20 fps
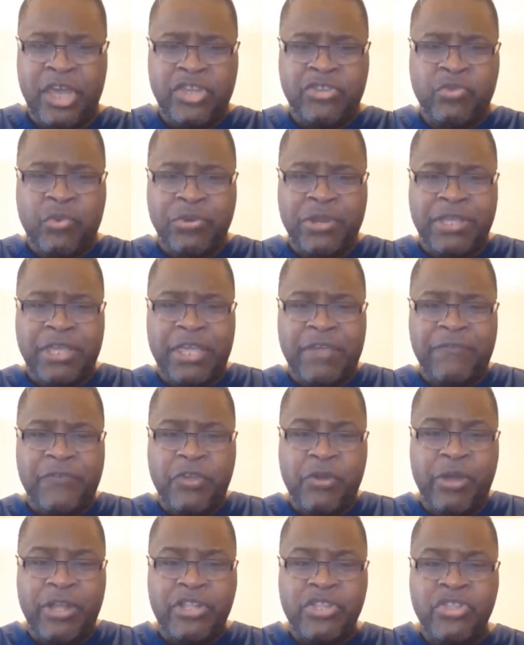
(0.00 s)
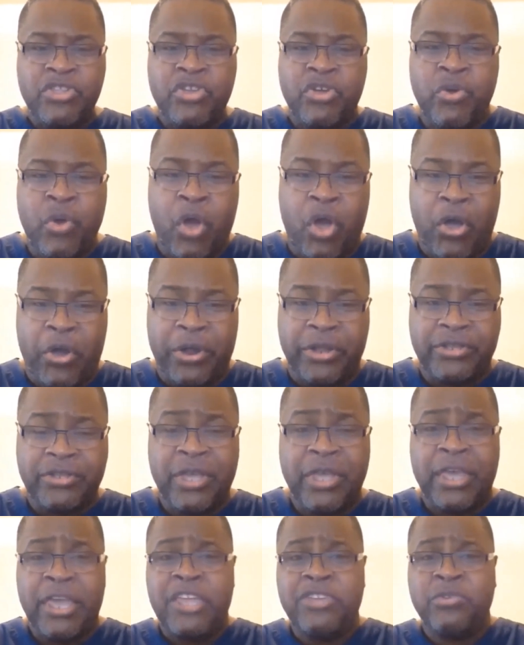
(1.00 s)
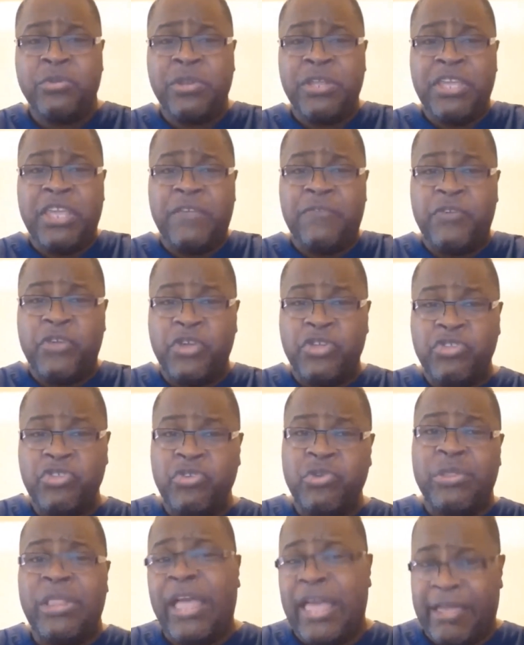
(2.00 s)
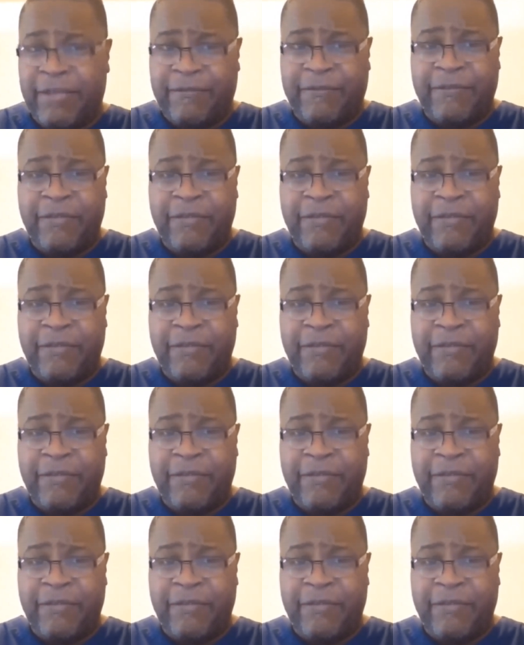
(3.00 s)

He's going to give you a new heart. He's going to give you a new life.